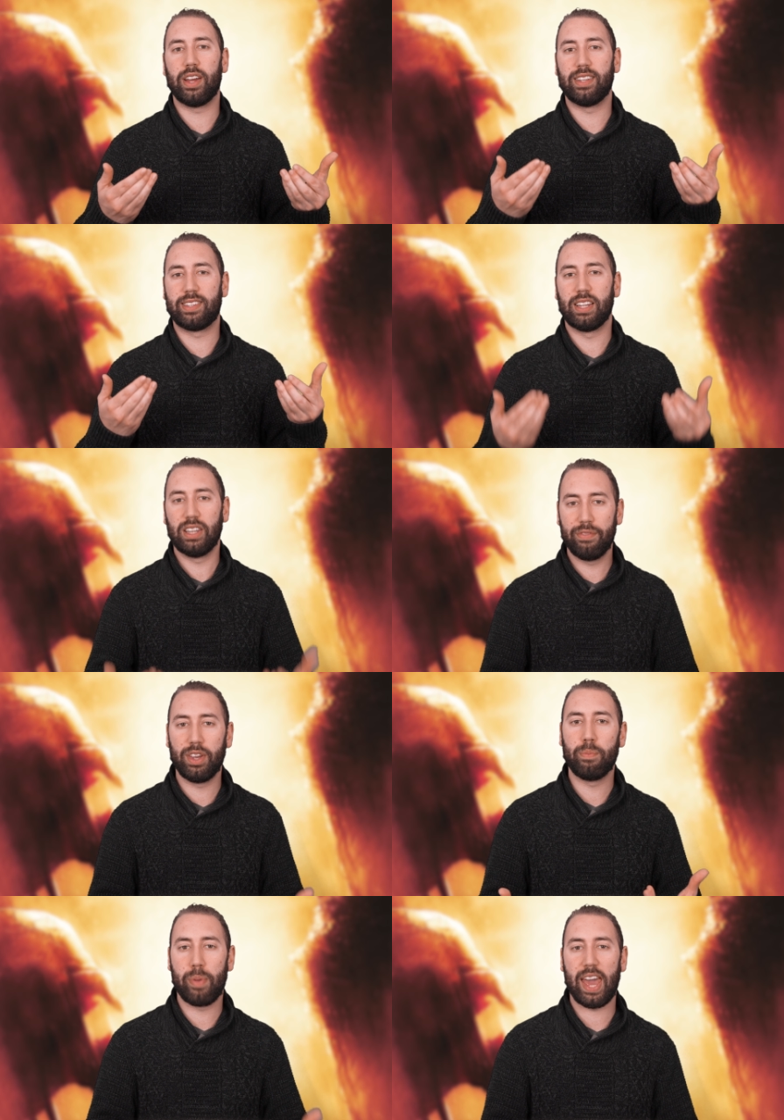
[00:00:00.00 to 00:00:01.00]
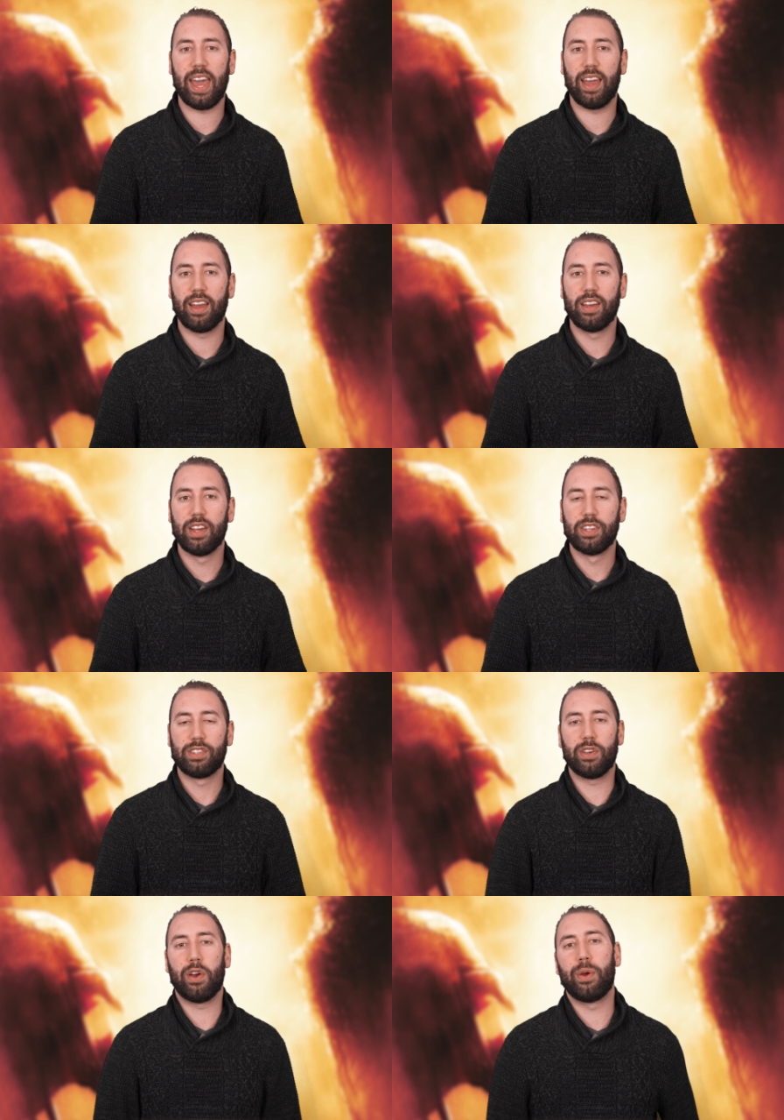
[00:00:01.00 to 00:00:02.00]
it's a living bear.
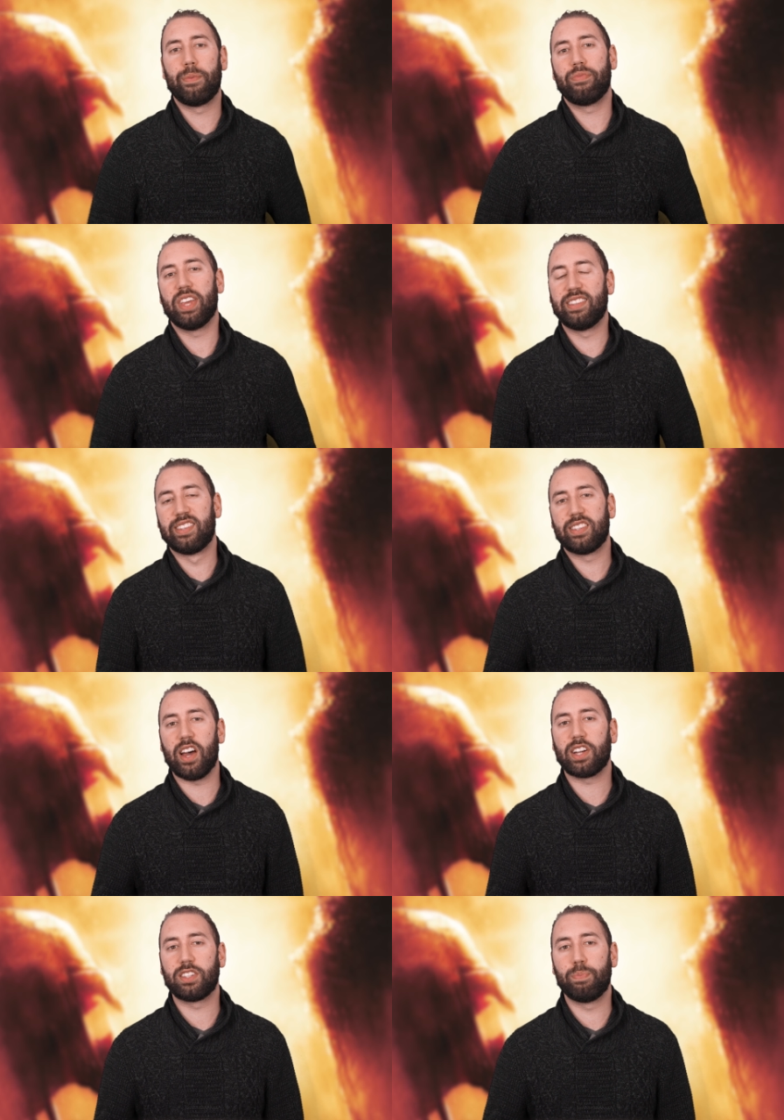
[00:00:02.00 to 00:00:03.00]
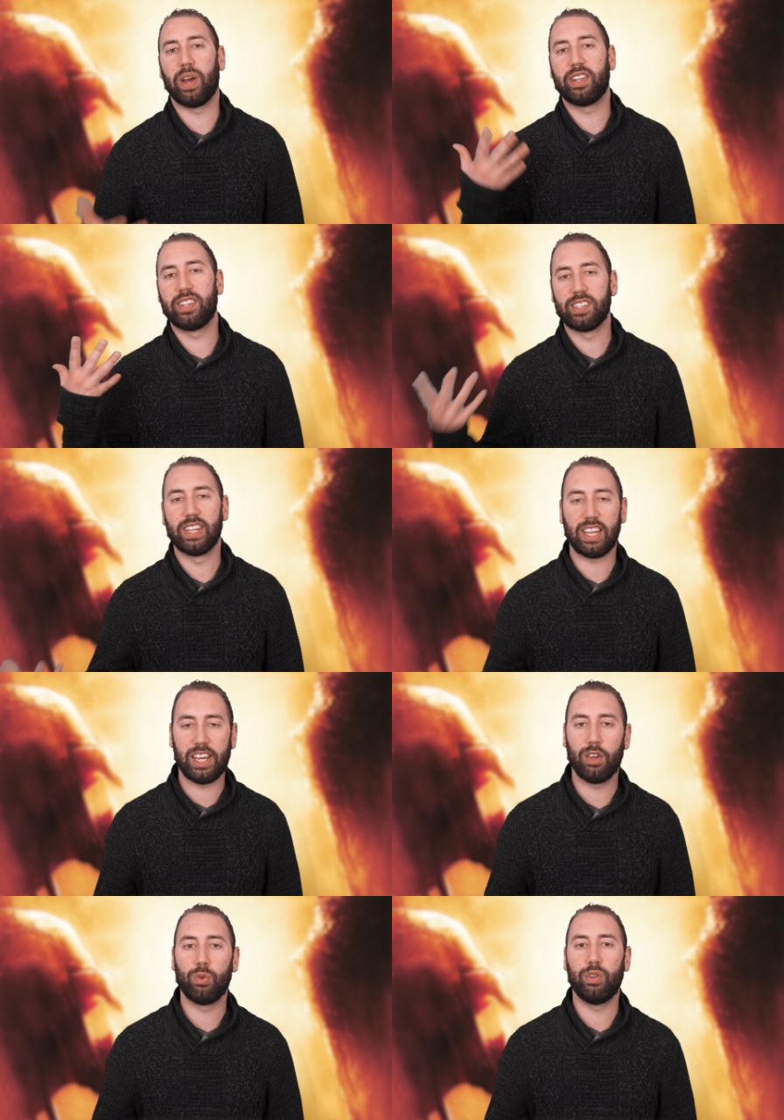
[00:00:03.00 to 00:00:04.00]
So it sucks, but it doesn't
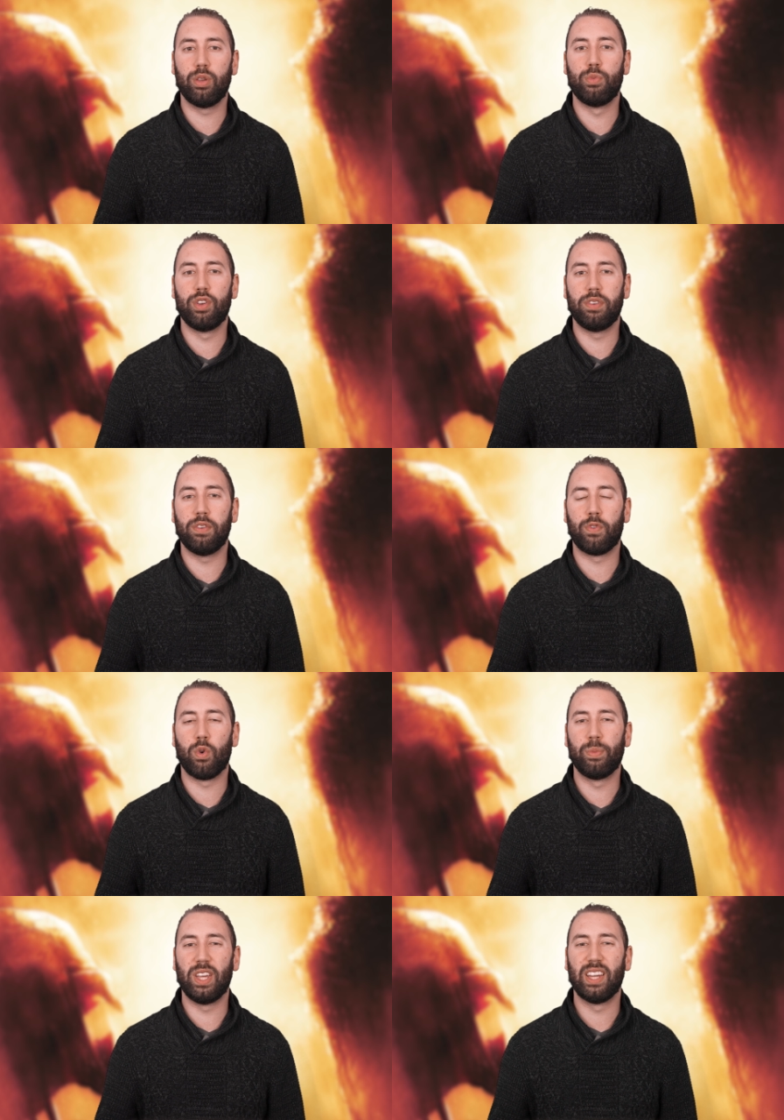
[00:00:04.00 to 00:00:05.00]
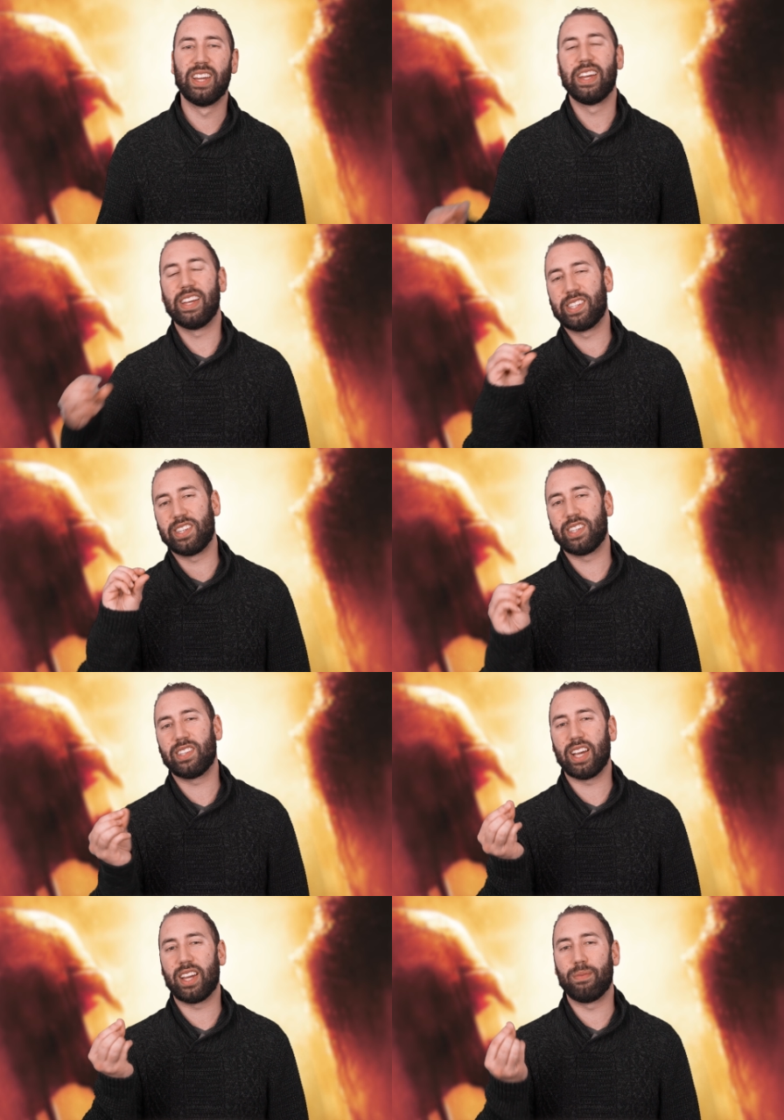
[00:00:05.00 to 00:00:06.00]
kill the movie for me. It's just like